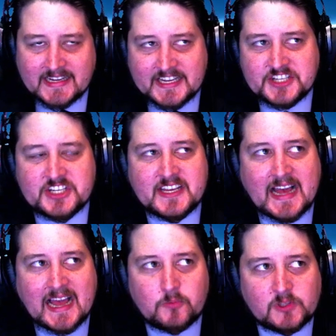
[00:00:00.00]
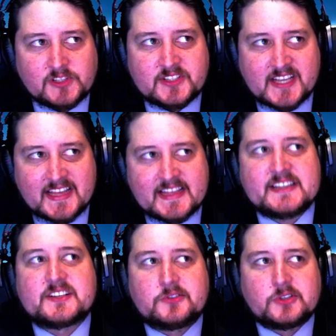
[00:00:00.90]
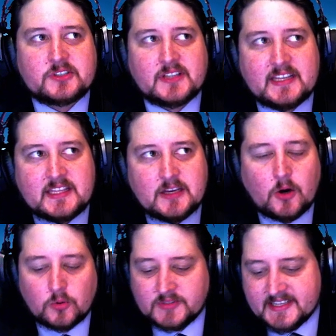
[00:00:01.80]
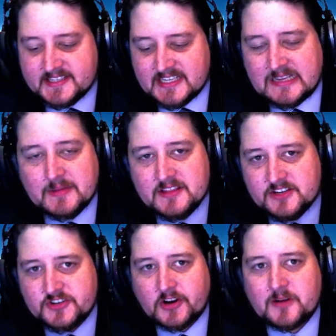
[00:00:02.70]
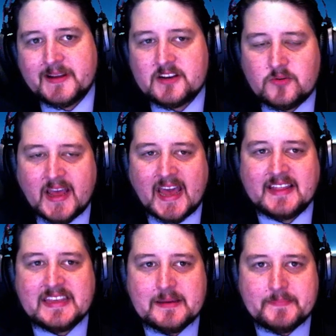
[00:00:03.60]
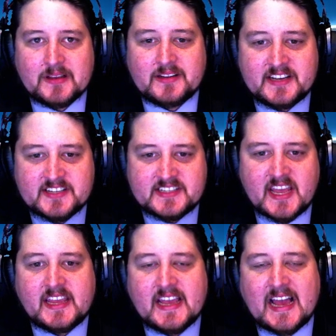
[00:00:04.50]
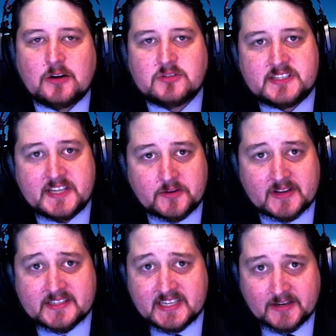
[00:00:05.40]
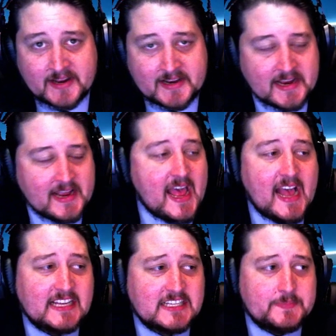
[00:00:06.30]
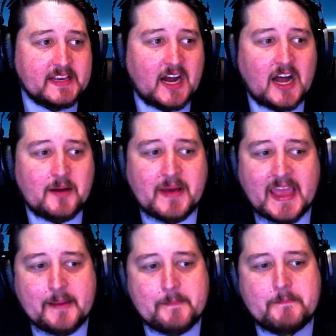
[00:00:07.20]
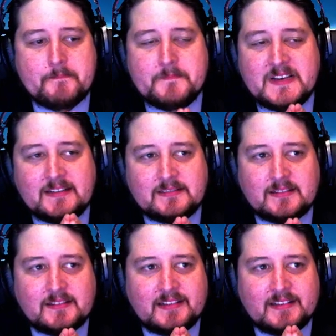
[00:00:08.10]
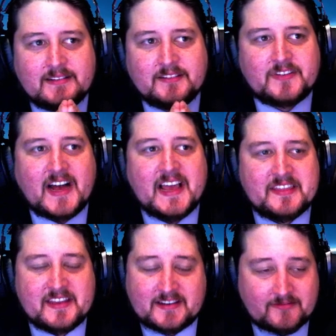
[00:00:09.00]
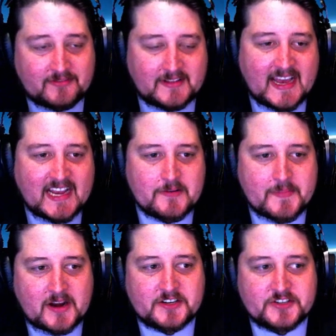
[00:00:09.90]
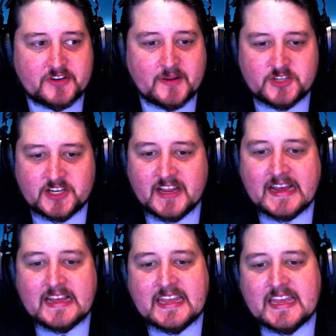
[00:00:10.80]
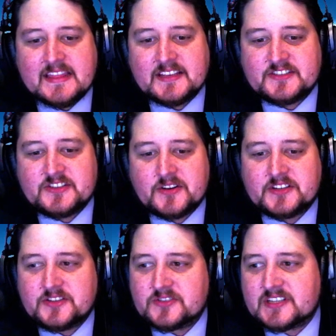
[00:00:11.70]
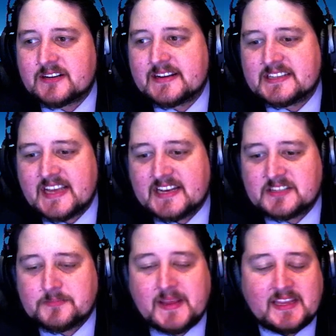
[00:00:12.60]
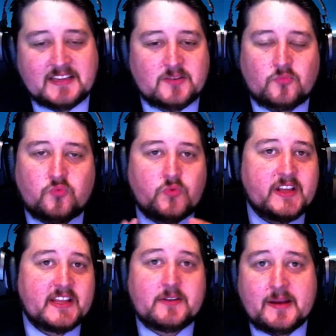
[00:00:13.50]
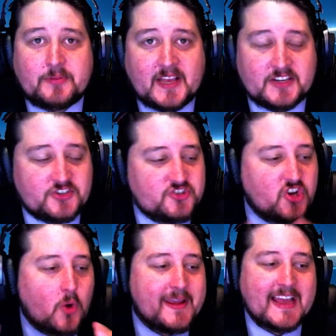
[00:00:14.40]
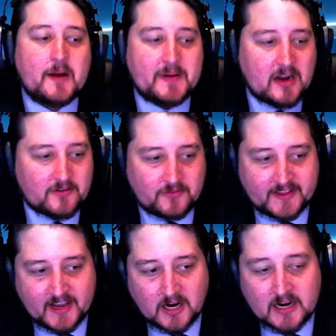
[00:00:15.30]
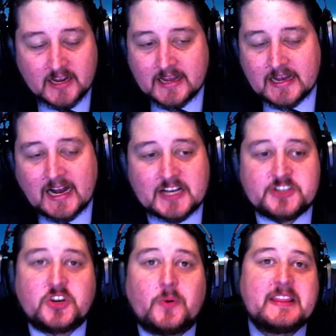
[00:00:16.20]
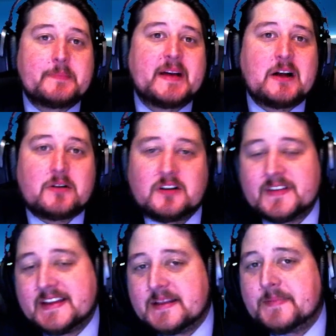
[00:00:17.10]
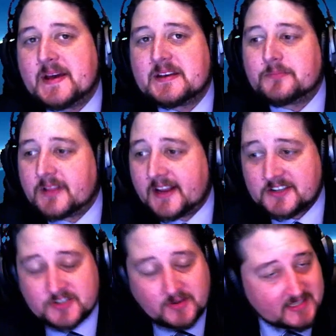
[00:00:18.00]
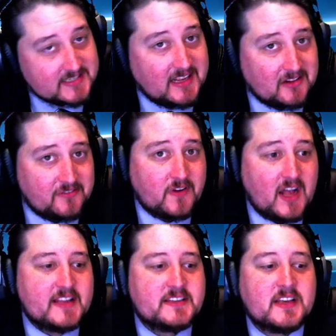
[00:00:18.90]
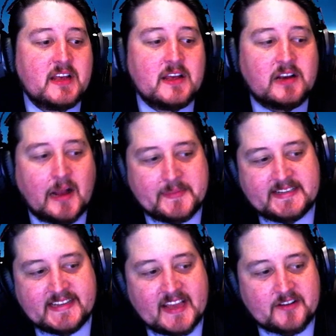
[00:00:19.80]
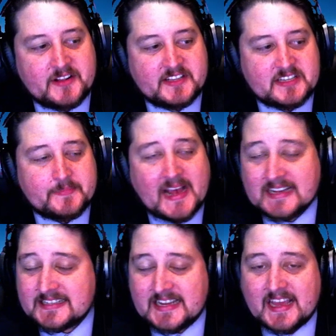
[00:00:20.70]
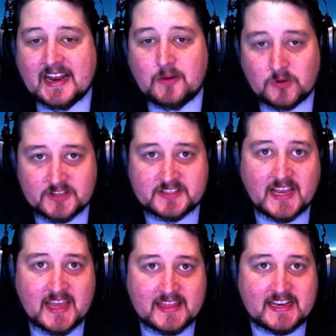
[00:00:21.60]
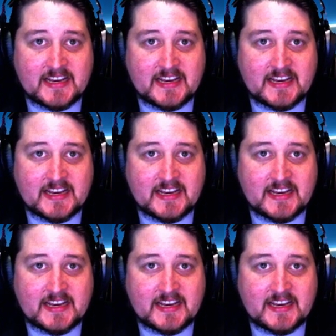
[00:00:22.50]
EG, I will say this, looked like the only team in the tournament who had the ability to take out Secret. Secret has become a Leviathan, for lack of a better description, in this Dota 2 series and is making some really great plays, showing how powerful they are, uh, showing the power of independent players who can self fund coming together in this capacity. And I will say that